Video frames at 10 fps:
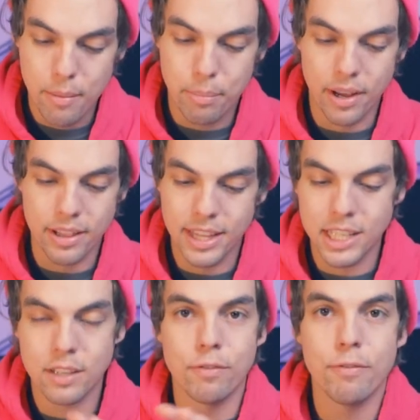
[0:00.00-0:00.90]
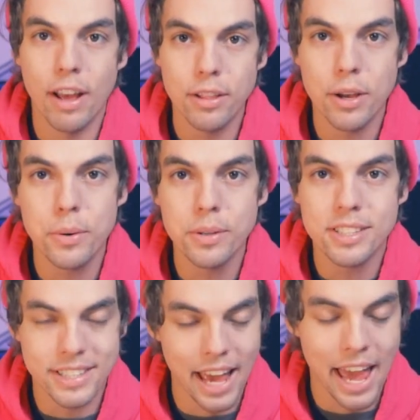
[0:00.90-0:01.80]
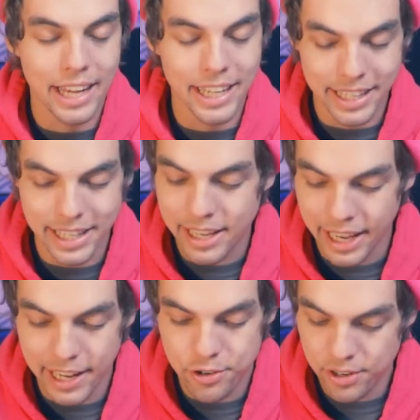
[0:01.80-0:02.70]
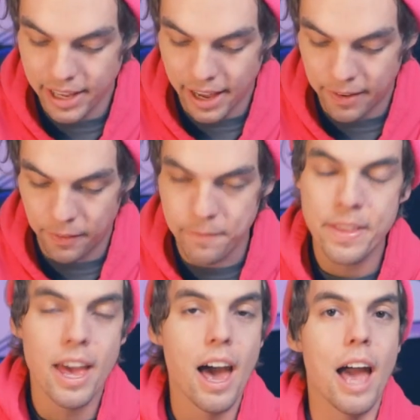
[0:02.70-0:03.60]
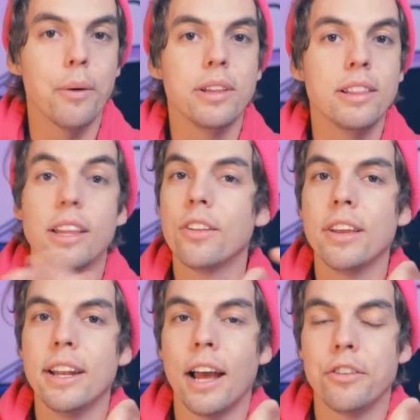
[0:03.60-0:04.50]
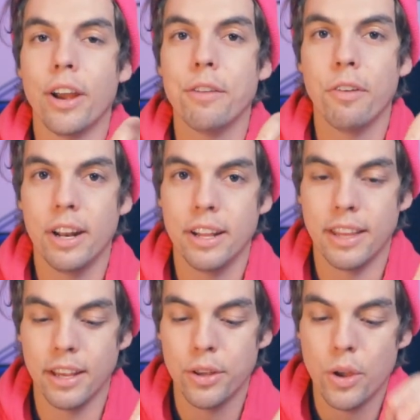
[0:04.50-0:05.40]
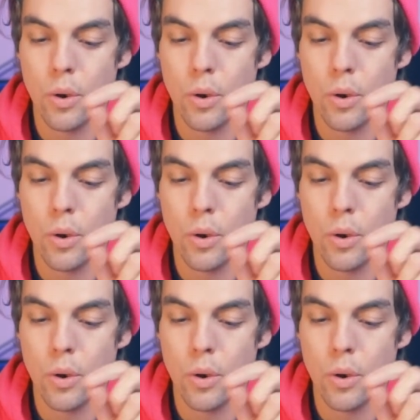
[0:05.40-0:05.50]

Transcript: But this Fellow Stag E K G kettle, I would literally not trade for anything.